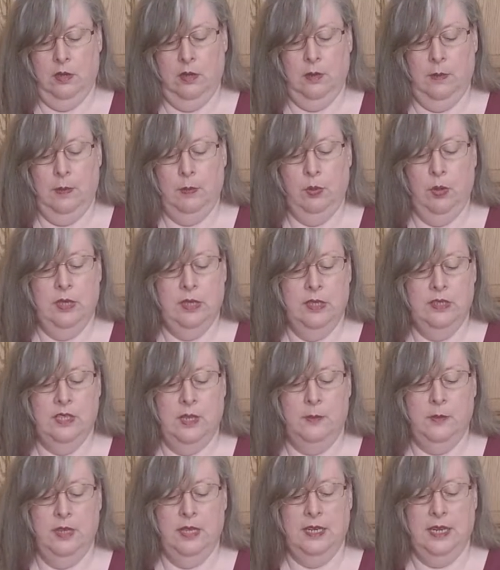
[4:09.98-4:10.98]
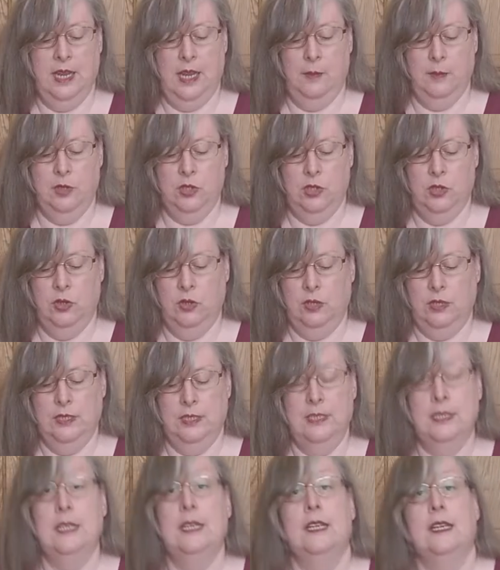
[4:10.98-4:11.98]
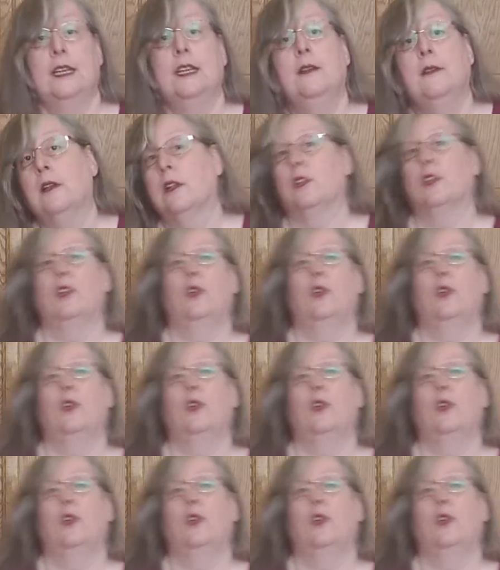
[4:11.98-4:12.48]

Let me bring this up to the camera so you can see it a